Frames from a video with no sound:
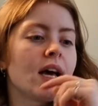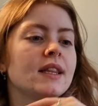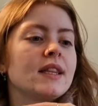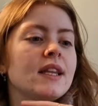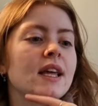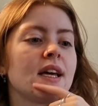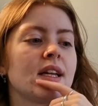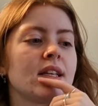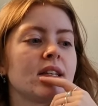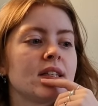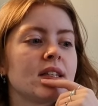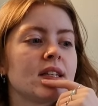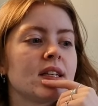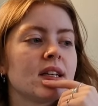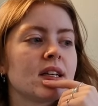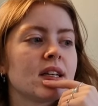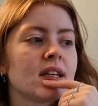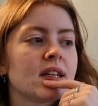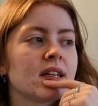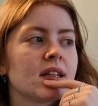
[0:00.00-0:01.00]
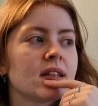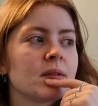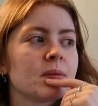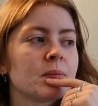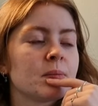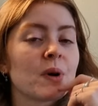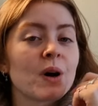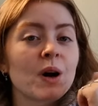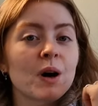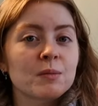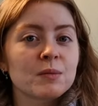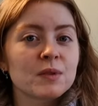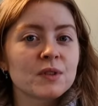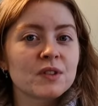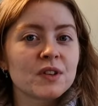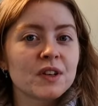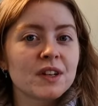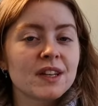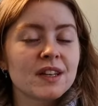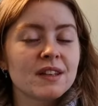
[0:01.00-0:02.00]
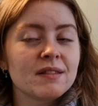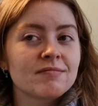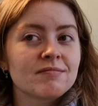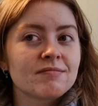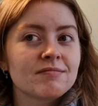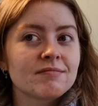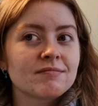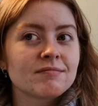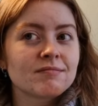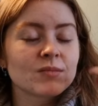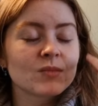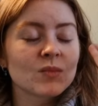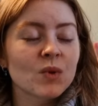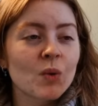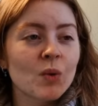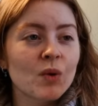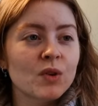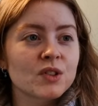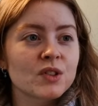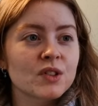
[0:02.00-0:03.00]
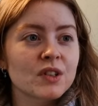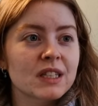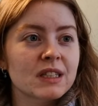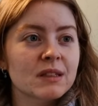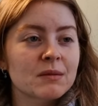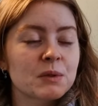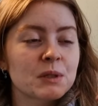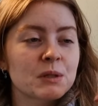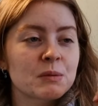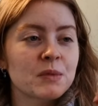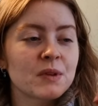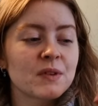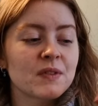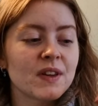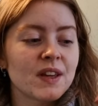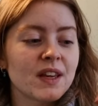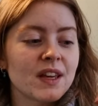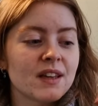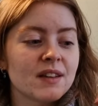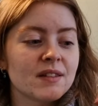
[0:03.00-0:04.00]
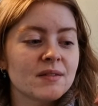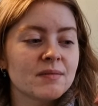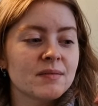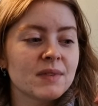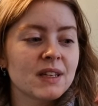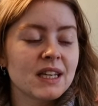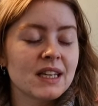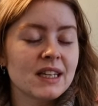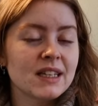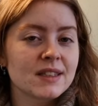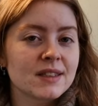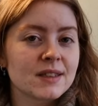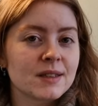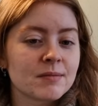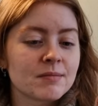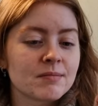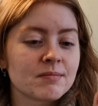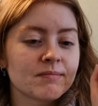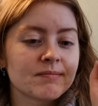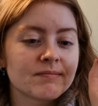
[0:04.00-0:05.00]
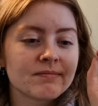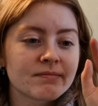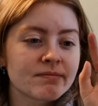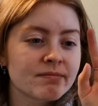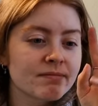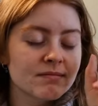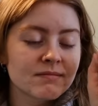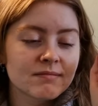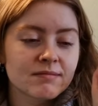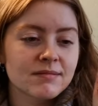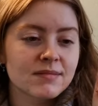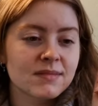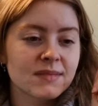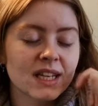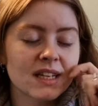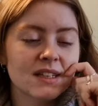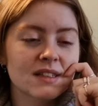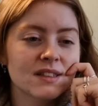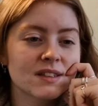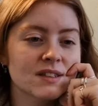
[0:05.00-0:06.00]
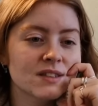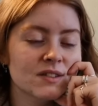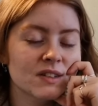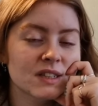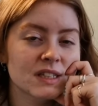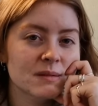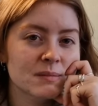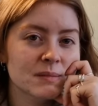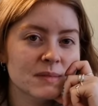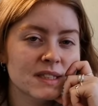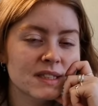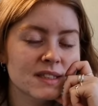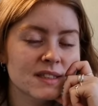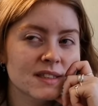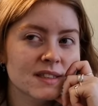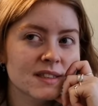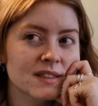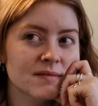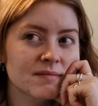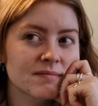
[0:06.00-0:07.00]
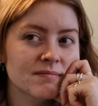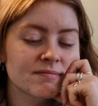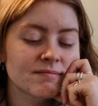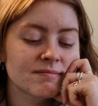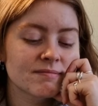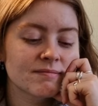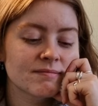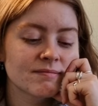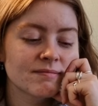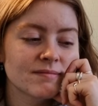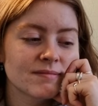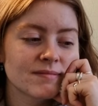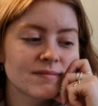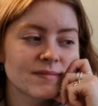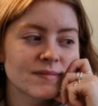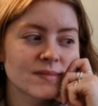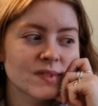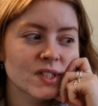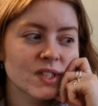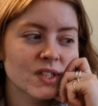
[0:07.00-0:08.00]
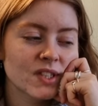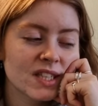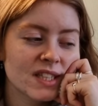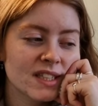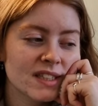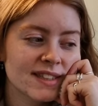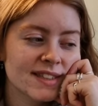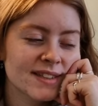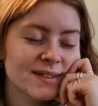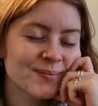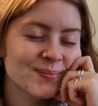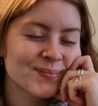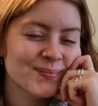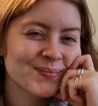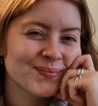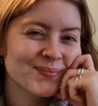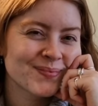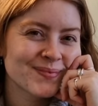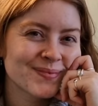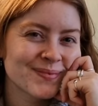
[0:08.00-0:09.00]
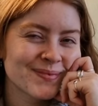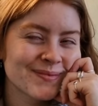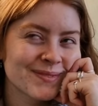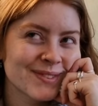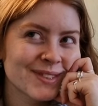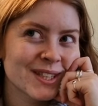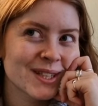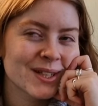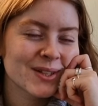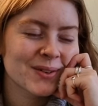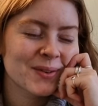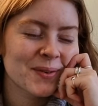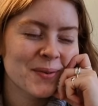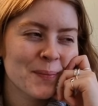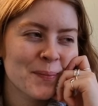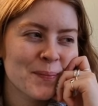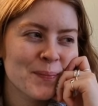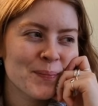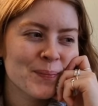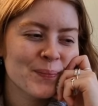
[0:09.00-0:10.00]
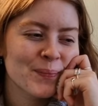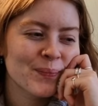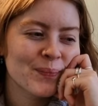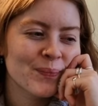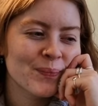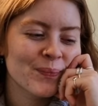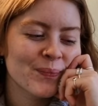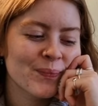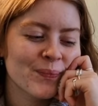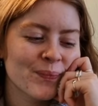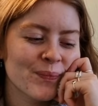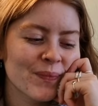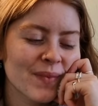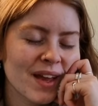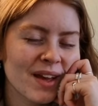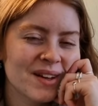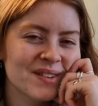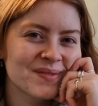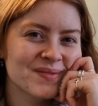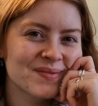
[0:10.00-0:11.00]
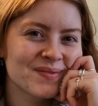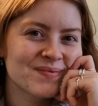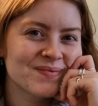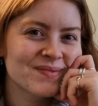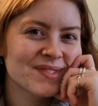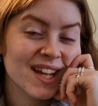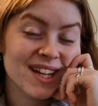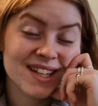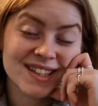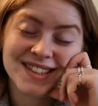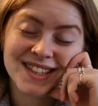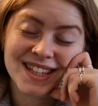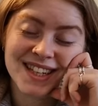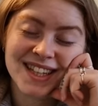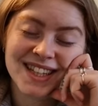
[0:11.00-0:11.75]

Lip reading: then put up the tree, watch a Christmas movie, eat some nice little Christmas goodies. So yeah, I'll see you